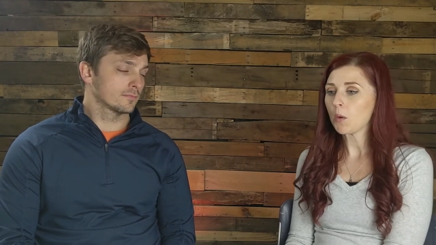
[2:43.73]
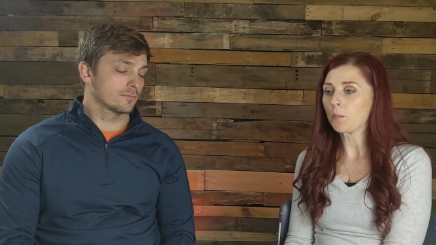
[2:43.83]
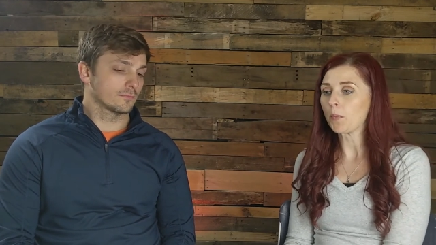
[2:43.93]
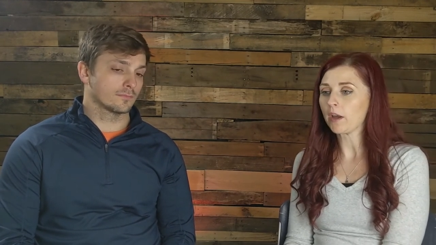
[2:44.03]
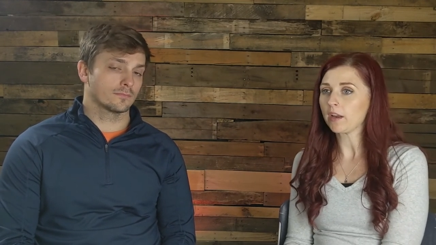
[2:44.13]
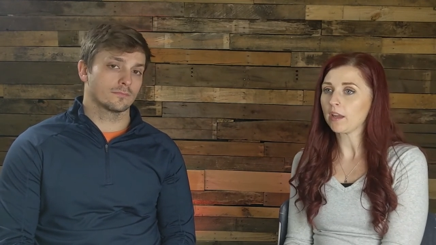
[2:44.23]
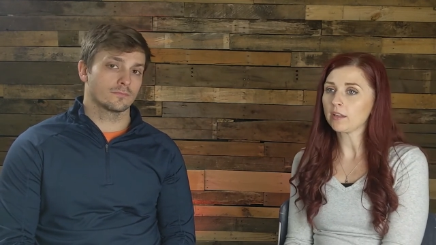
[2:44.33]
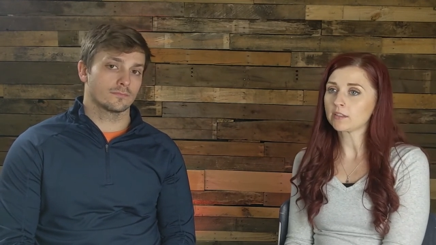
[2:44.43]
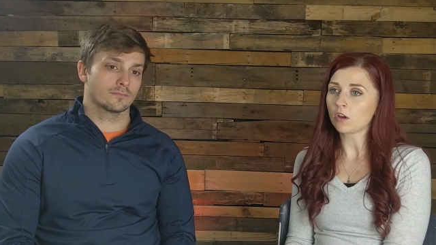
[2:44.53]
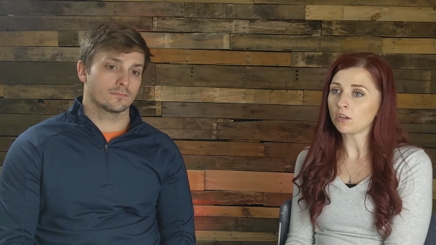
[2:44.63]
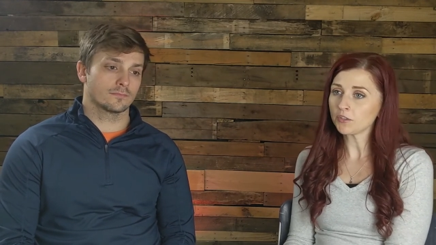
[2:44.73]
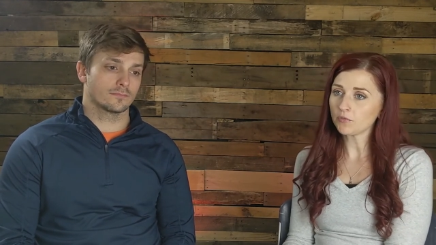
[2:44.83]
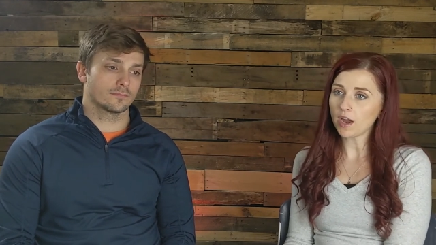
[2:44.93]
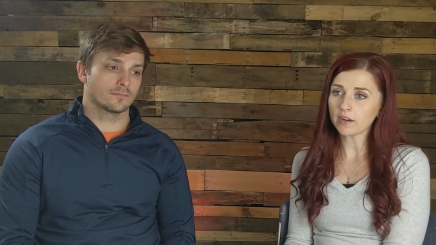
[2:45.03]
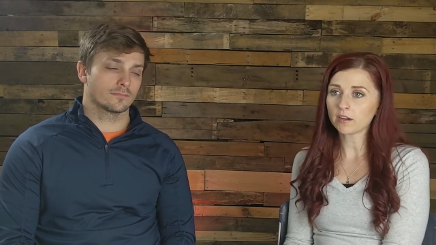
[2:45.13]
Speaker 1: But it's
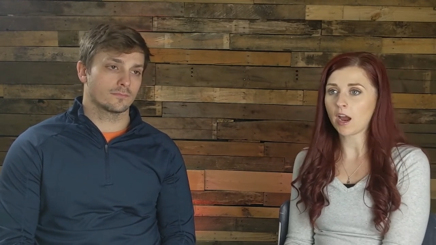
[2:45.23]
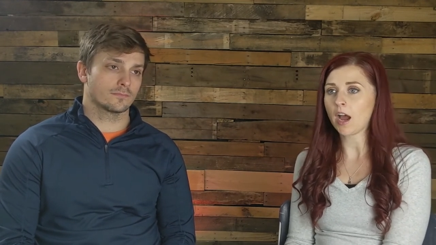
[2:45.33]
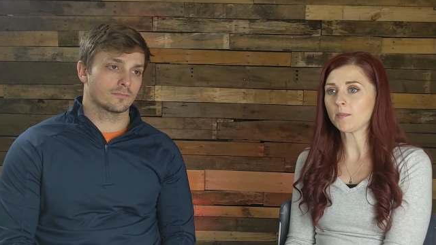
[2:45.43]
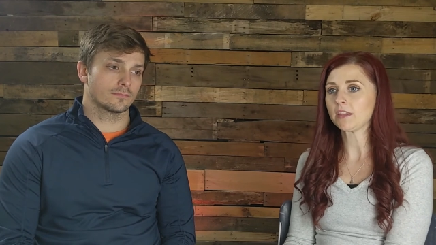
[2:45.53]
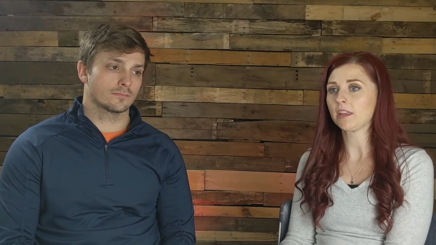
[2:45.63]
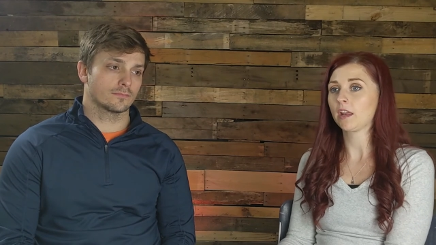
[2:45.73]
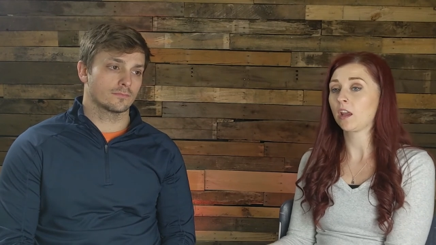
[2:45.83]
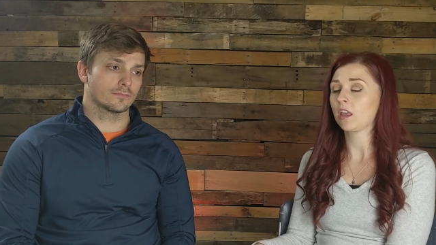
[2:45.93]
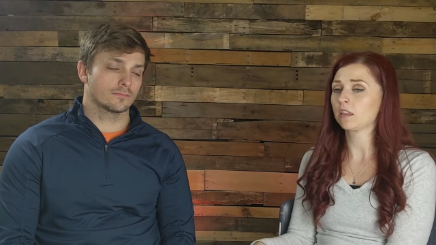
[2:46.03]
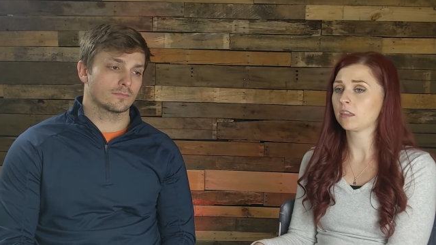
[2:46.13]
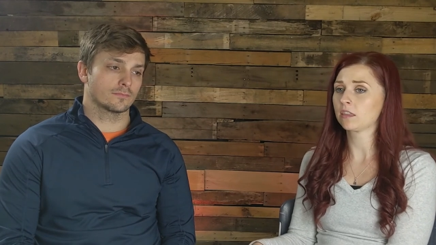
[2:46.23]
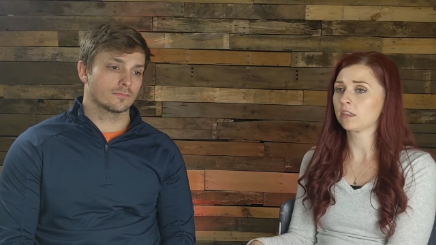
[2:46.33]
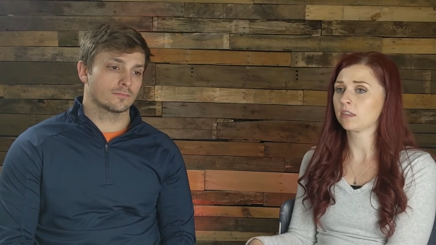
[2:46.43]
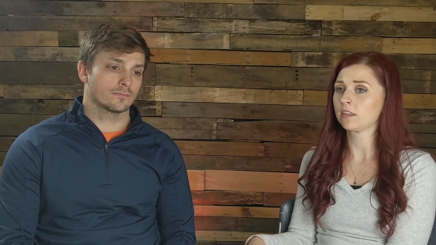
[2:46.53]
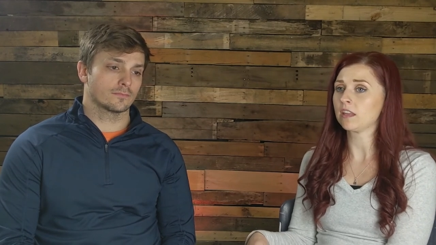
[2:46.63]
also not uncommon that it
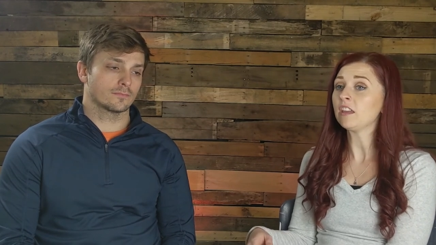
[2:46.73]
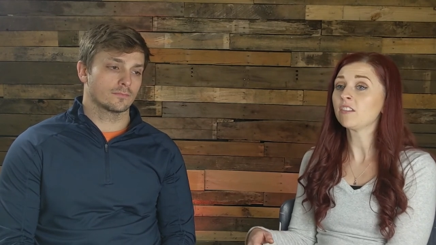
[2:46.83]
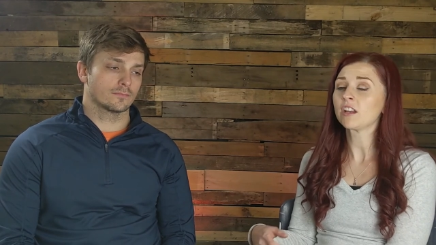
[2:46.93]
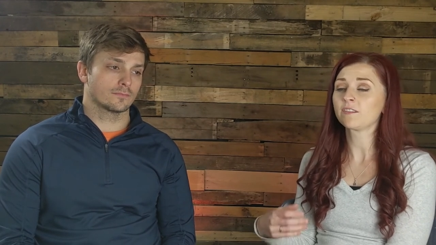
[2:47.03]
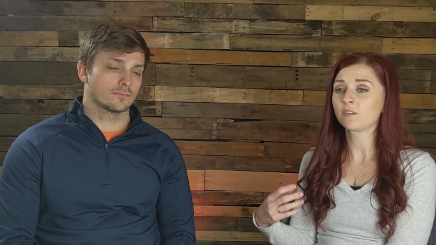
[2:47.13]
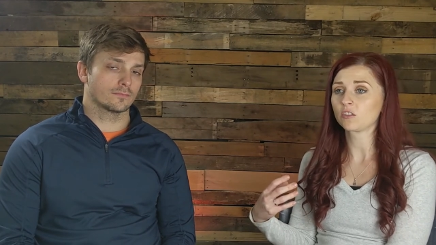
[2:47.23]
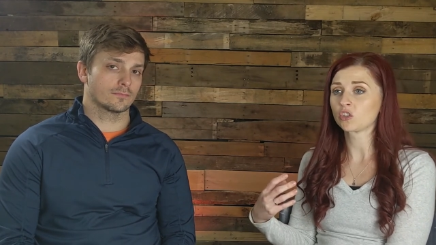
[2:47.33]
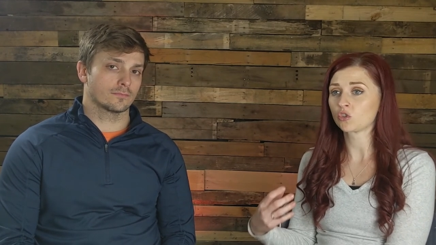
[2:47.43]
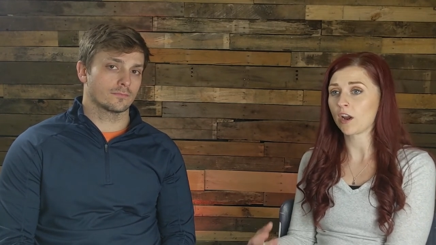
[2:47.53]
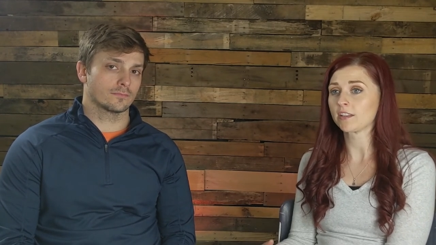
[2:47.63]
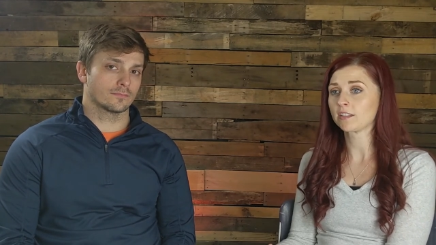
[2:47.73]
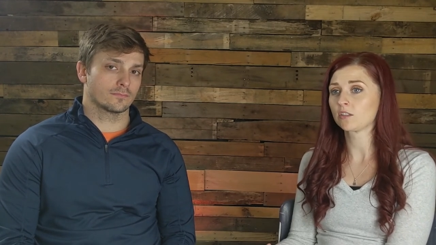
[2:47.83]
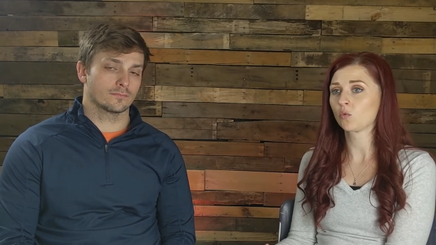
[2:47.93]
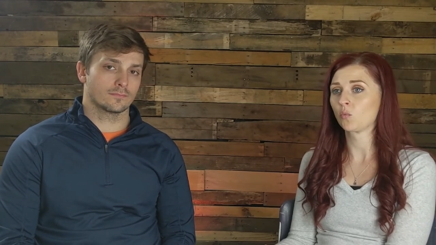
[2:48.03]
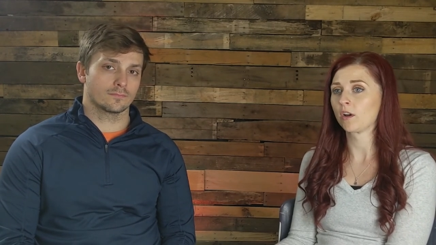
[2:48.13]
even if
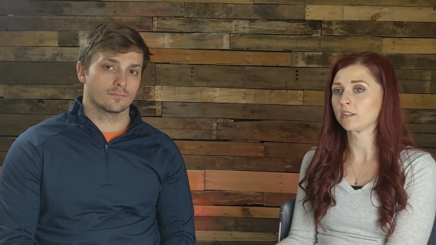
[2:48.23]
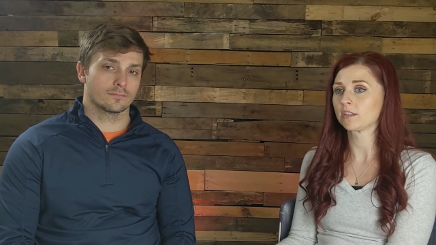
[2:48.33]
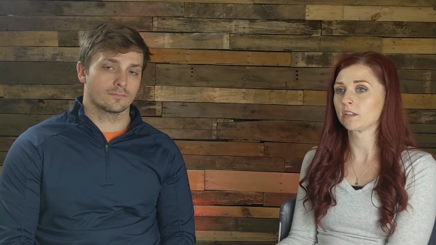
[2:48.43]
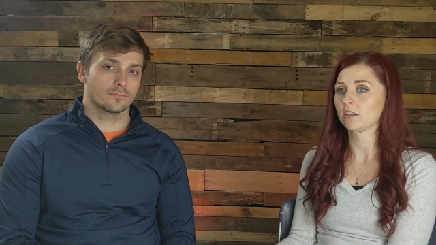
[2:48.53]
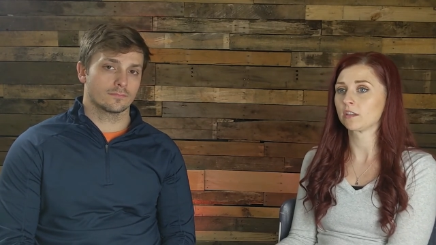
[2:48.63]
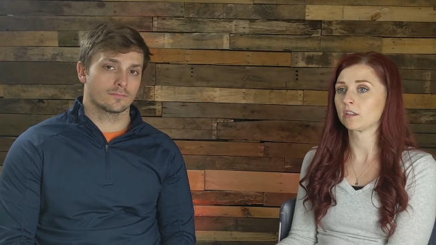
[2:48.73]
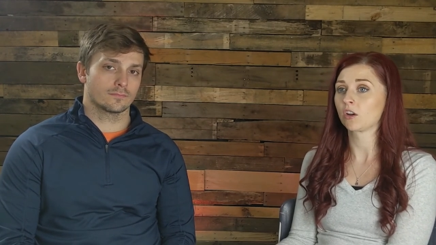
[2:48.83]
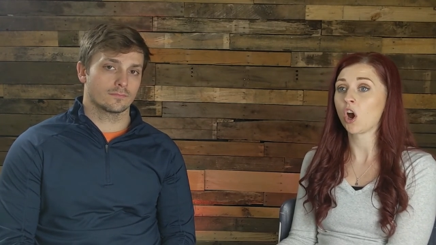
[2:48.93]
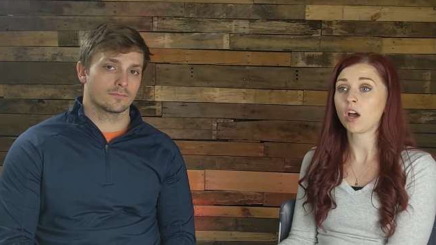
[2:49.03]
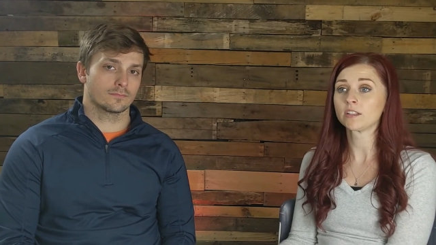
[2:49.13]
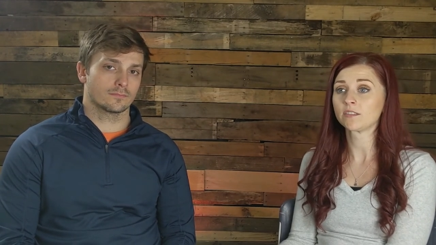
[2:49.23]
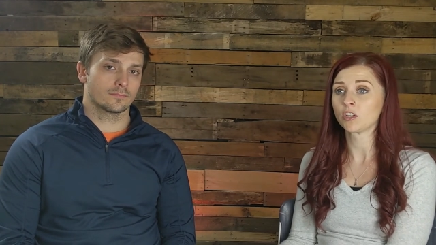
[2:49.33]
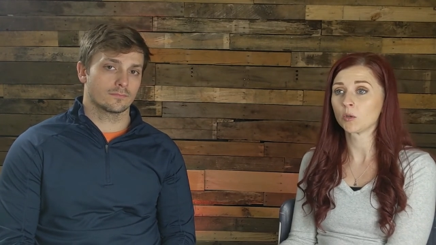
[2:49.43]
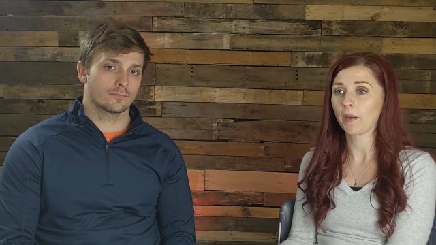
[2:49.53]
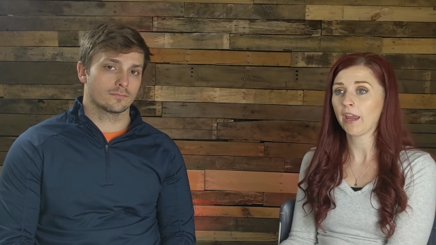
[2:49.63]
stress was the, the cause of
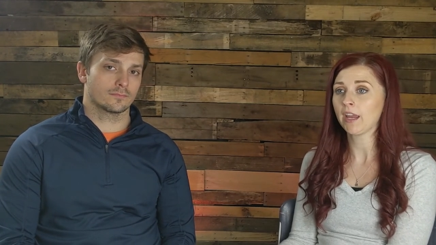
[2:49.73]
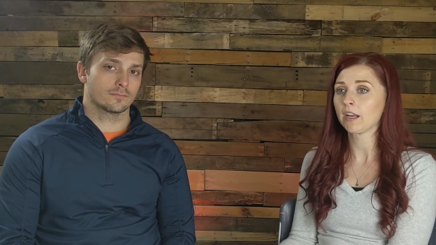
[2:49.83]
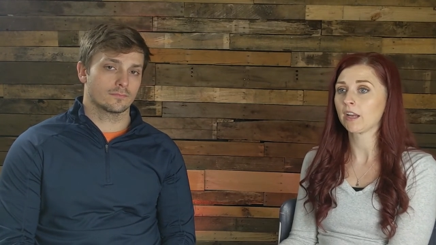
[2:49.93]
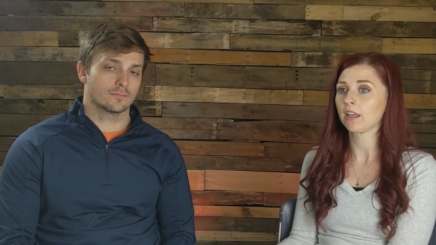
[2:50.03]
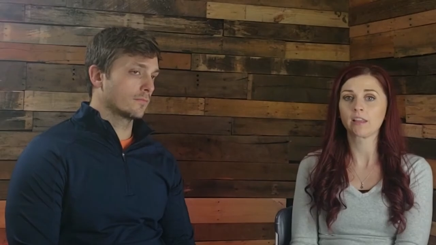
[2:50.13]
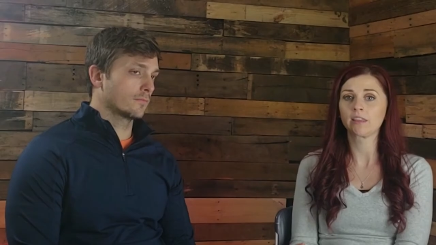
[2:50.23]
your pain,